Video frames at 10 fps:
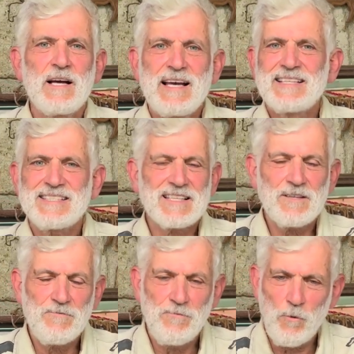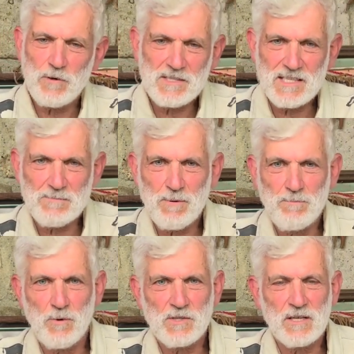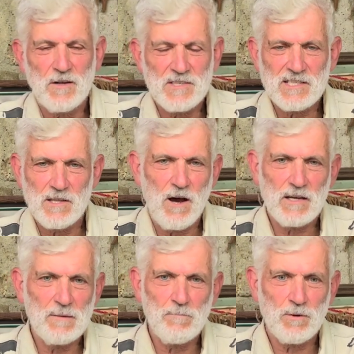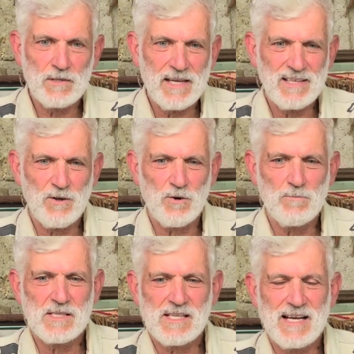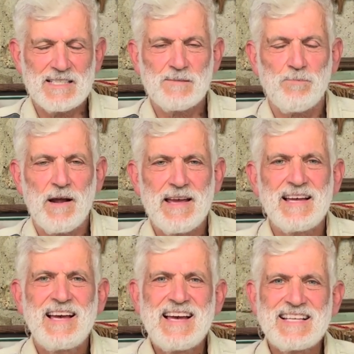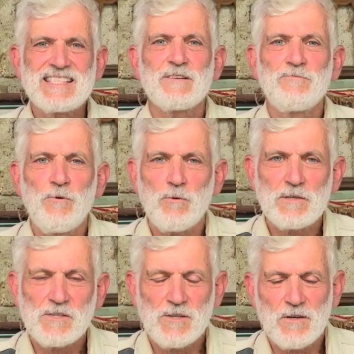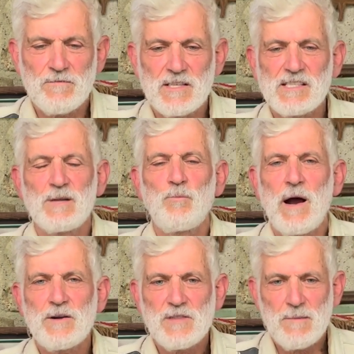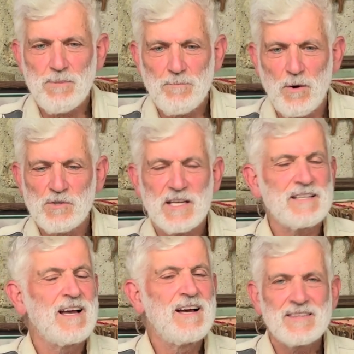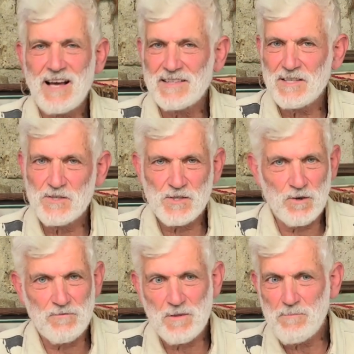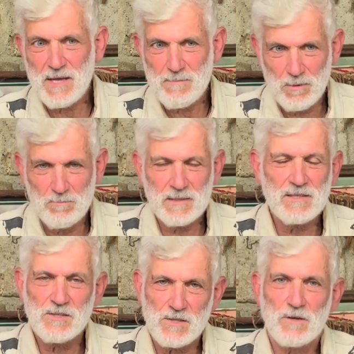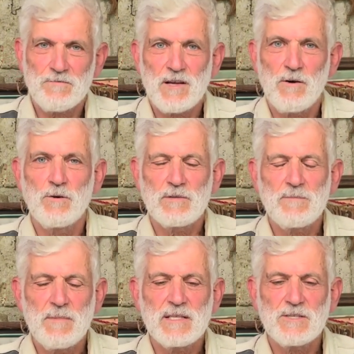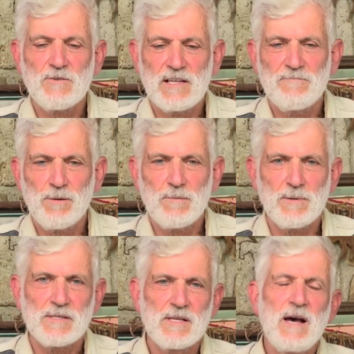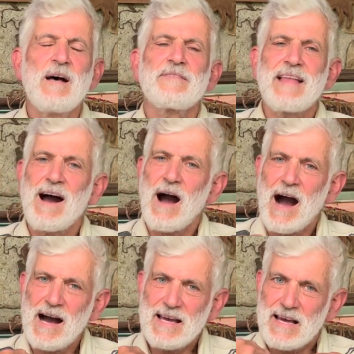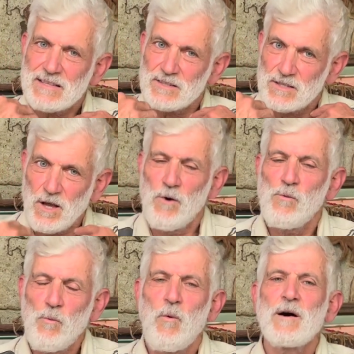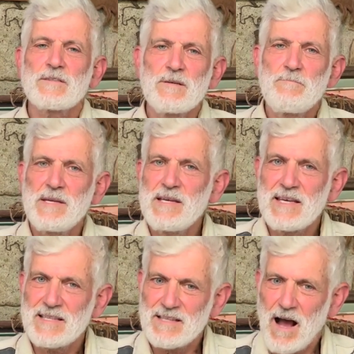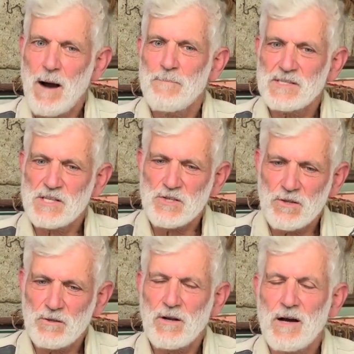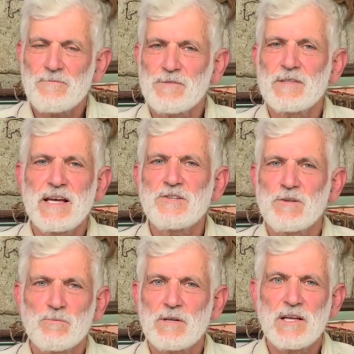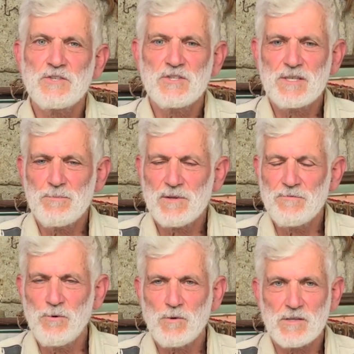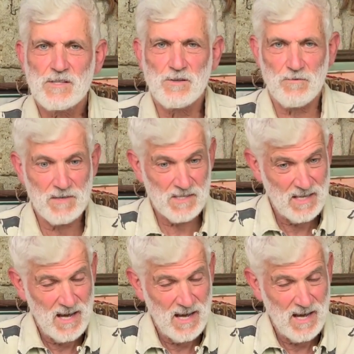It's not the forest that's proposing all this logging, burning, and herbicide spraying. It's the Forest Service. And why are they proposing it? Not to serve the people, but to serve their own administrative purpose. Now, I don't want to be in an oppositional or confrontational relationship with the Forest Service.